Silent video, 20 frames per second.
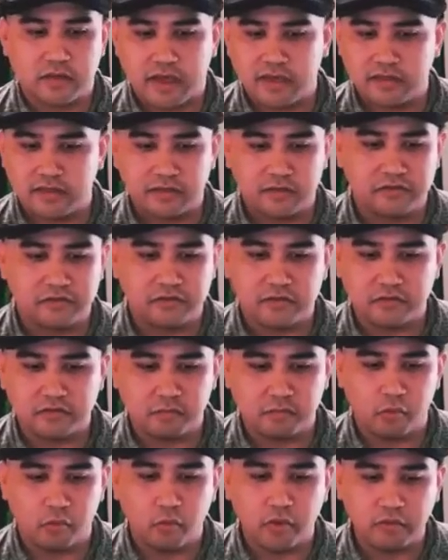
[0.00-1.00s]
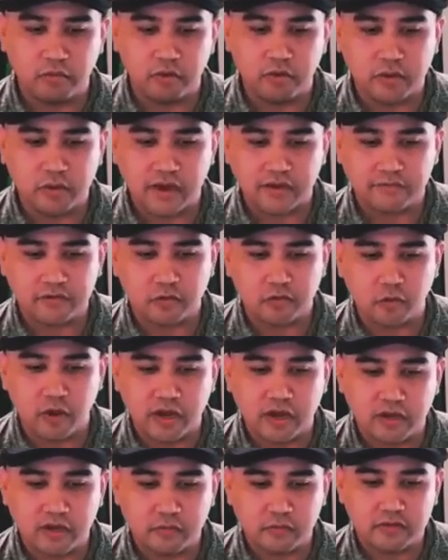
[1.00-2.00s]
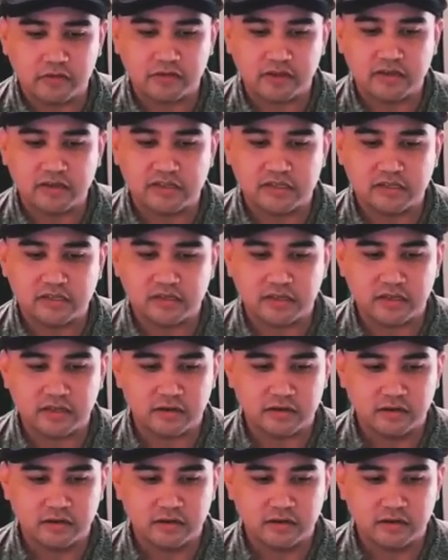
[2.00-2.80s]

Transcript: I think there's this point where we have to reckon with this idea that,